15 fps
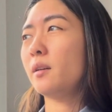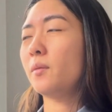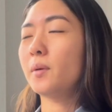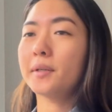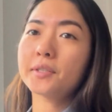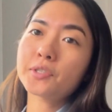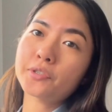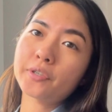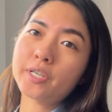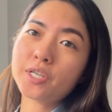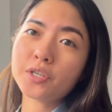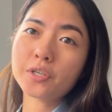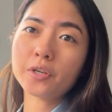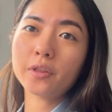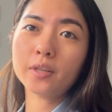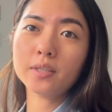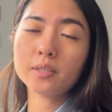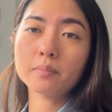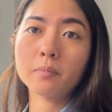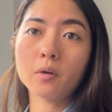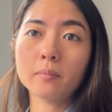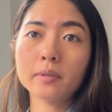want to treasure these
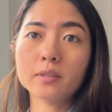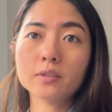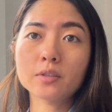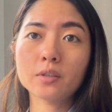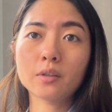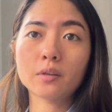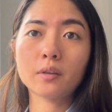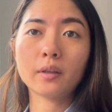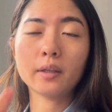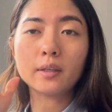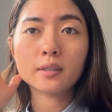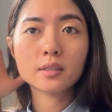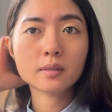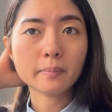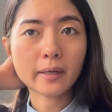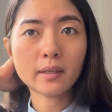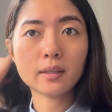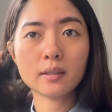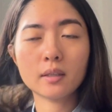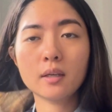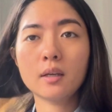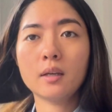moments, you know, like spend
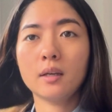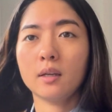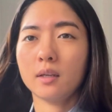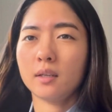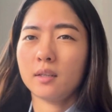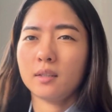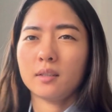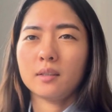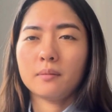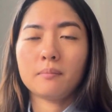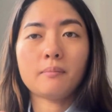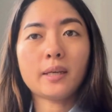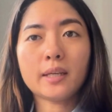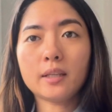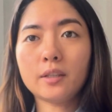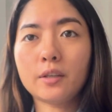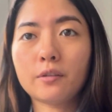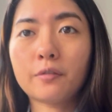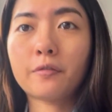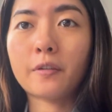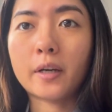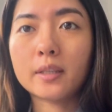it making new
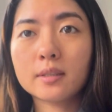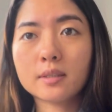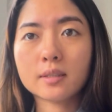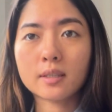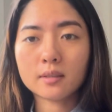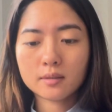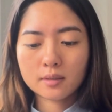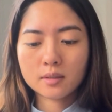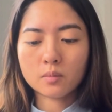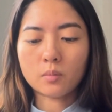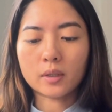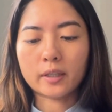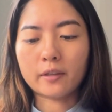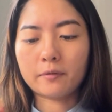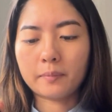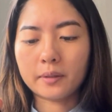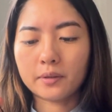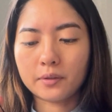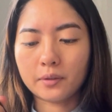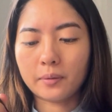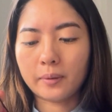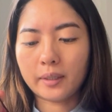friends. That's what I've been
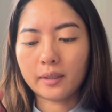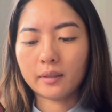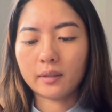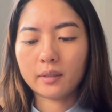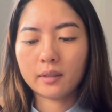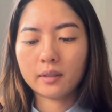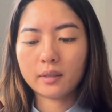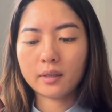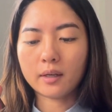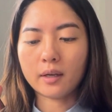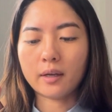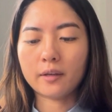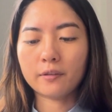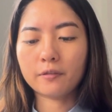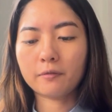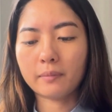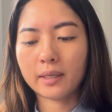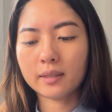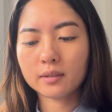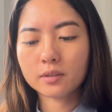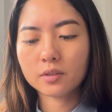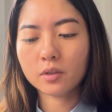doing. I've
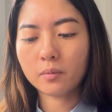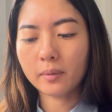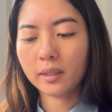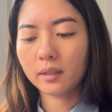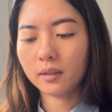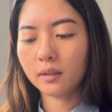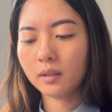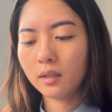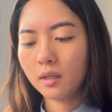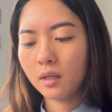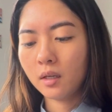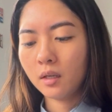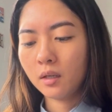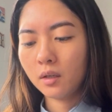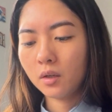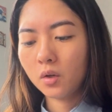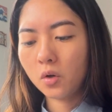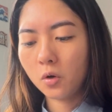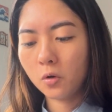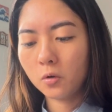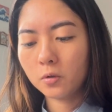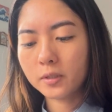met so many
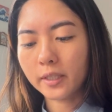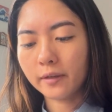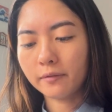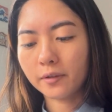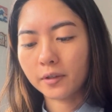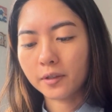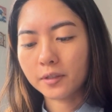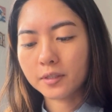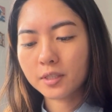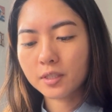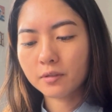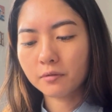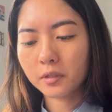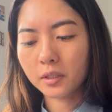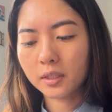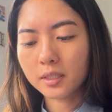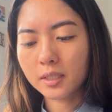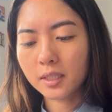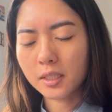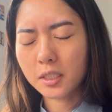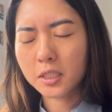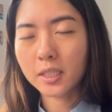cool, diverse, really
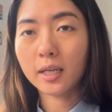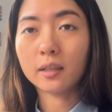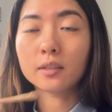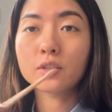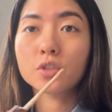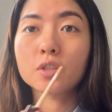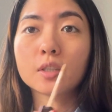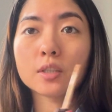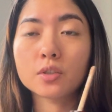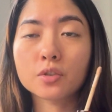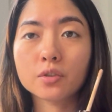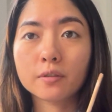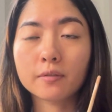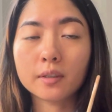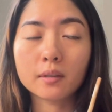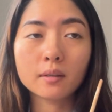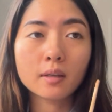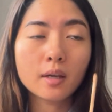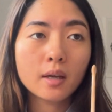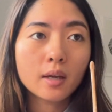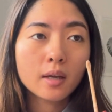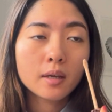intelligent and driven
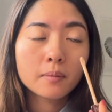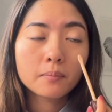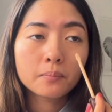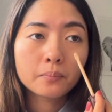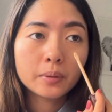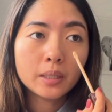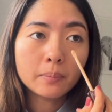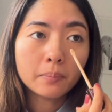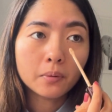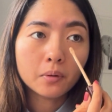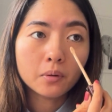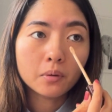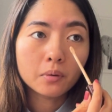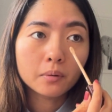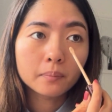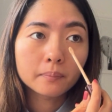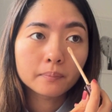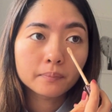people